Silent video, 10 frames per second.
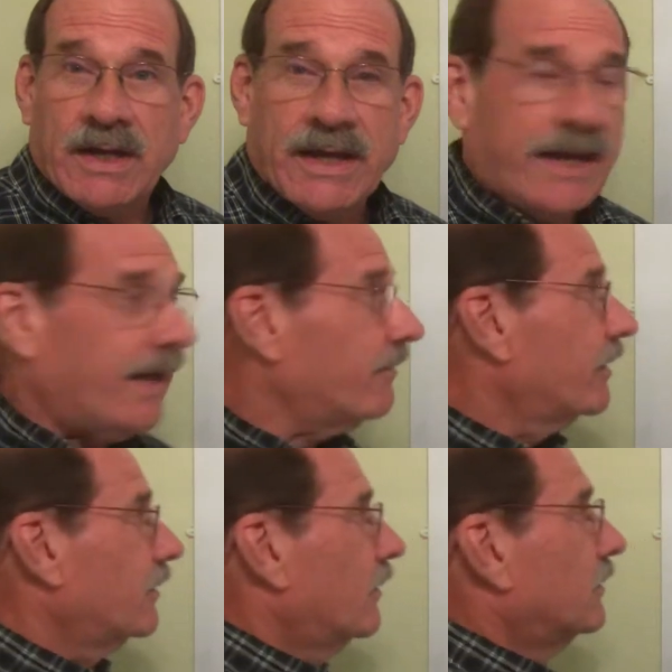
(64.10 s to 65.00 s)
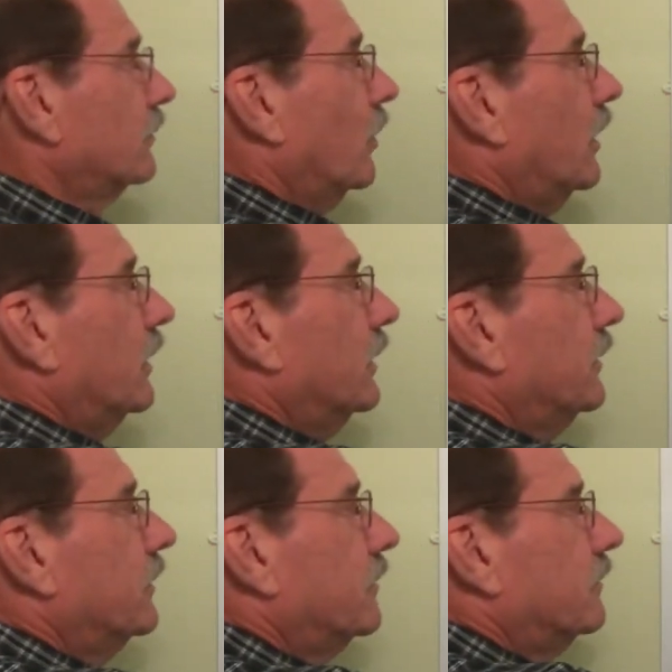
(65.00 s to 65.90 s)
have? Well,
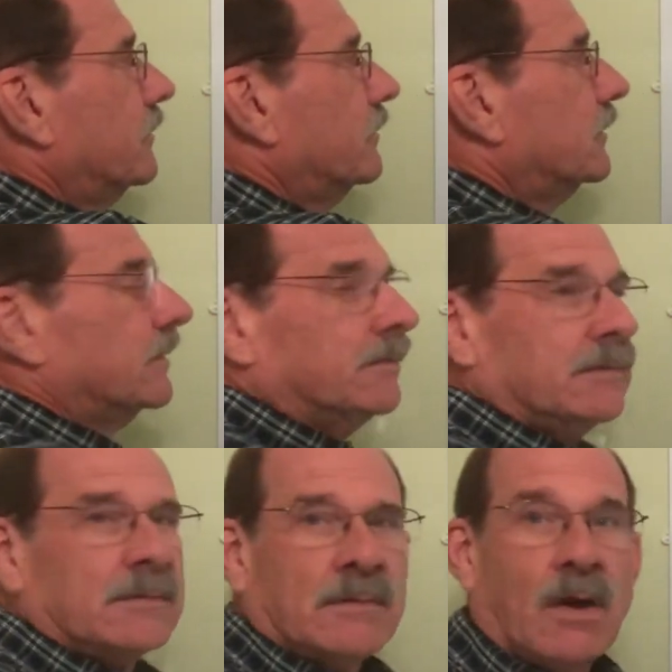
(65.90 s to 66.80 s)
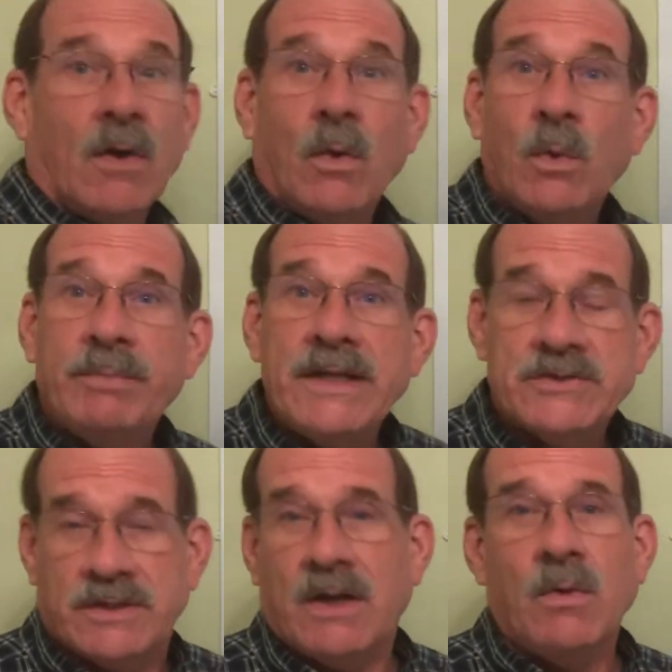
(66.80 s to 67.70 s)
a whole pizza,
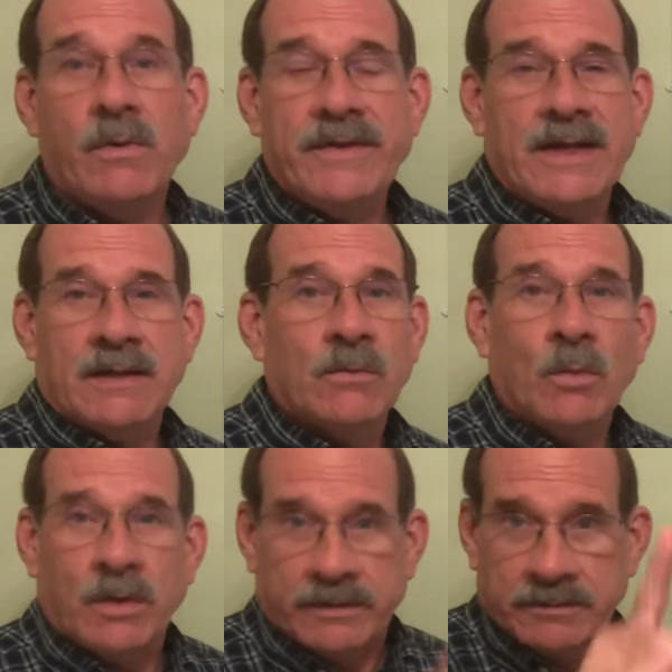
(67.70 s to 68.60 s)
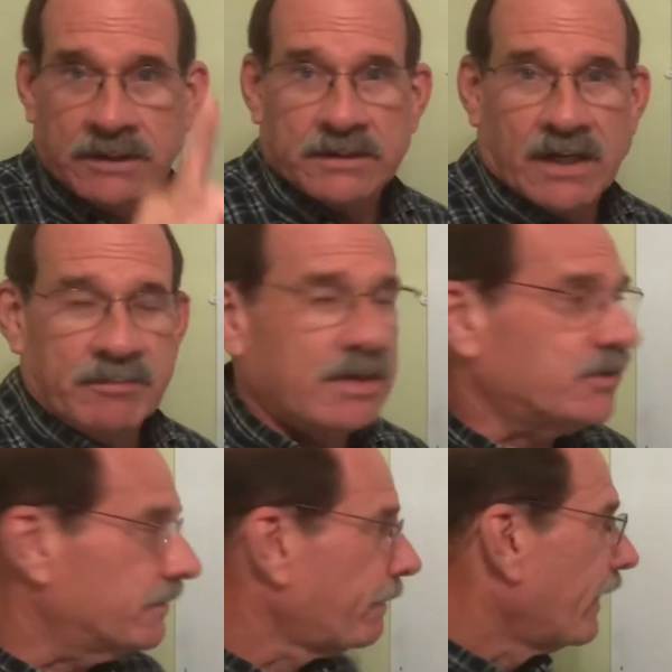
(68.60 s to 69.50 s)
the whole thing, one entire pizza.
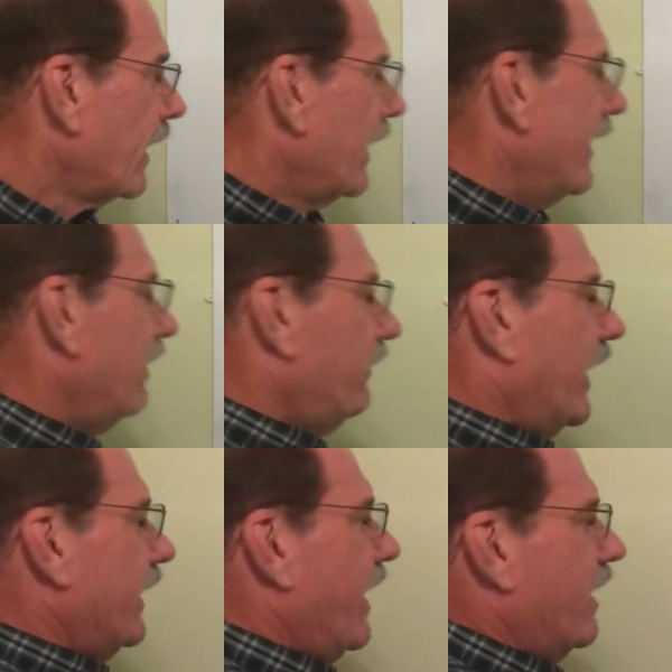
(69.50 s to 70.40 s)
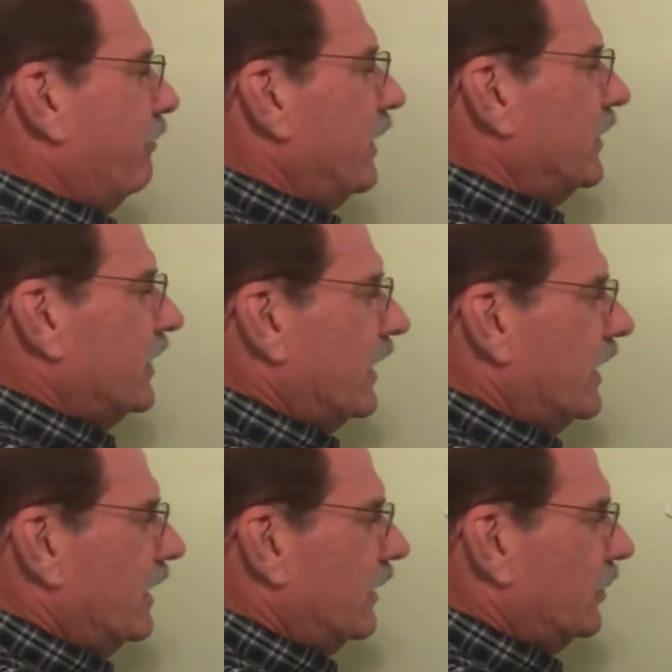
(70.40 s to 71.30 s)
If I cut a pizza
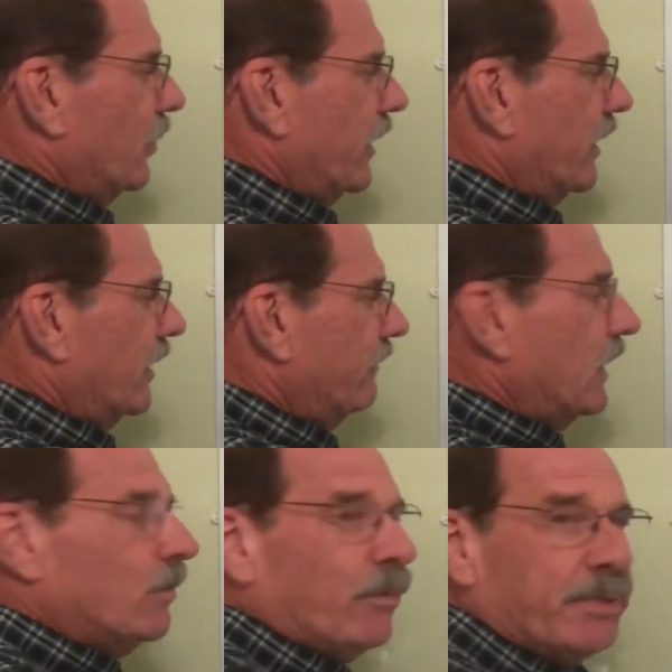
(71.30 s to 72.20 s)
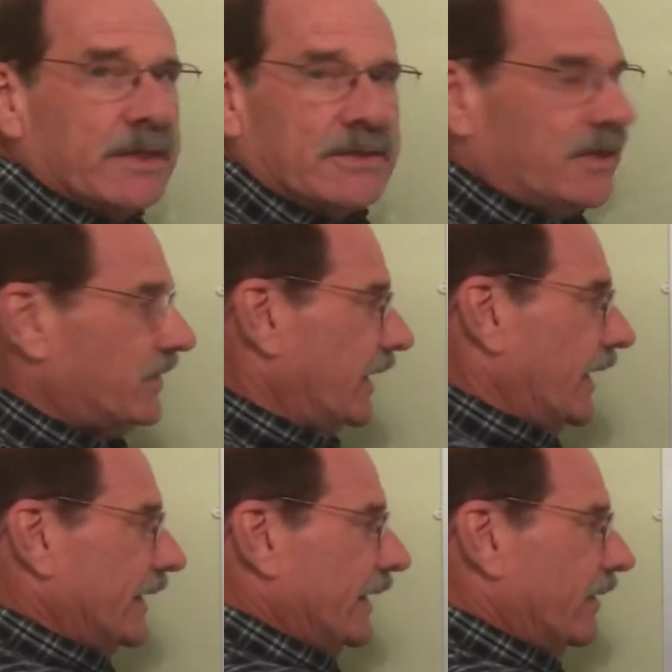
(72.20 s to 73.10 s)
into 12 equal pieces and I
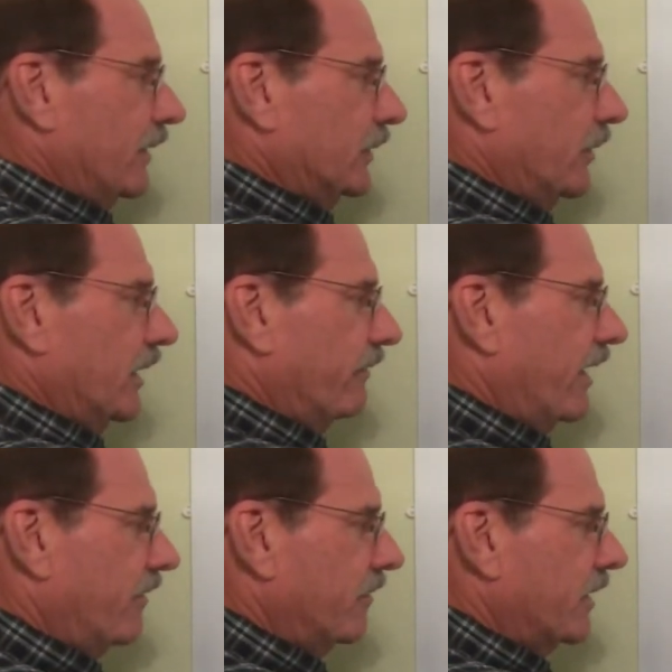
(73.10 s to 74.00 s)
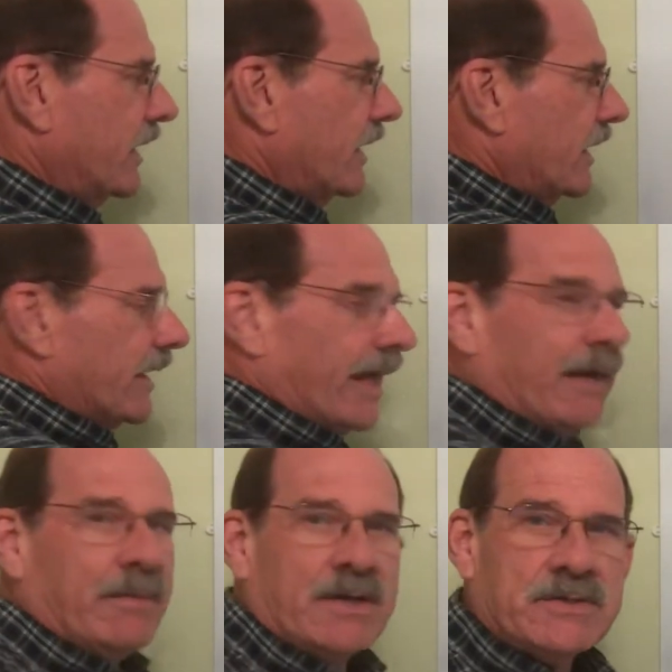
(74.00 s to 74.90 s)
get all 12 of them, how
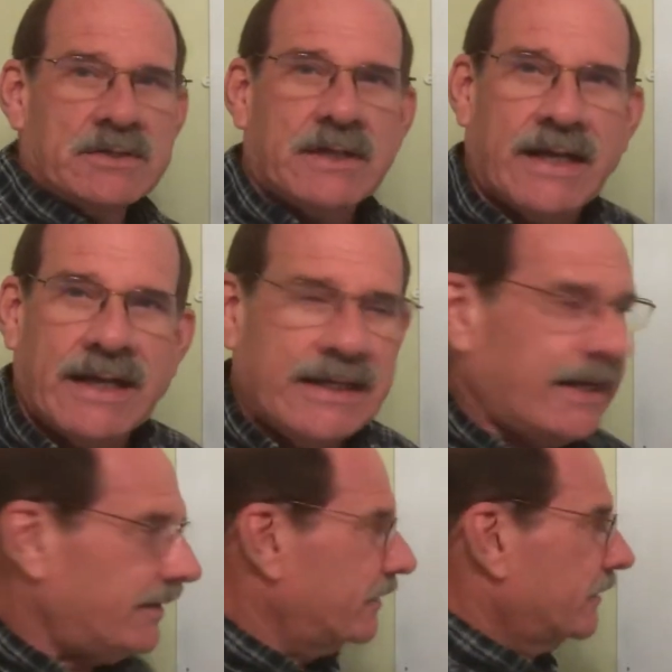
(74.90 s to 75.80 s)
much did I get?